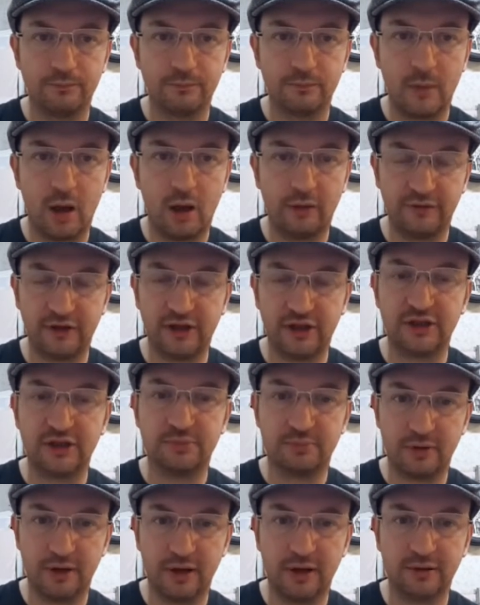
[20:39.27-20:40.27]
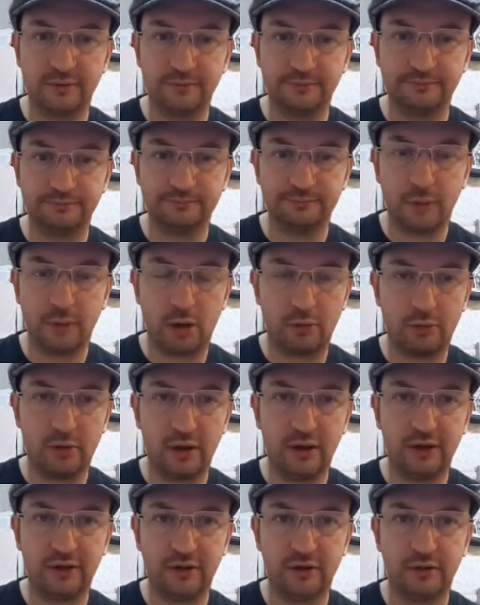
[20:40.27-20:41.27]
I think it's brilliant. I
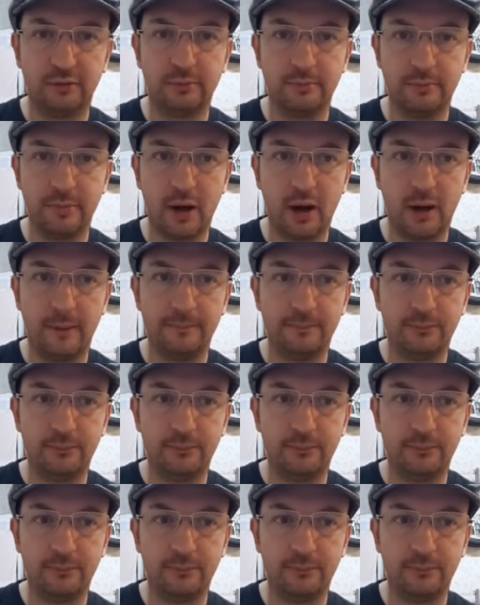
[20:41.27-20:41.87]
really do. But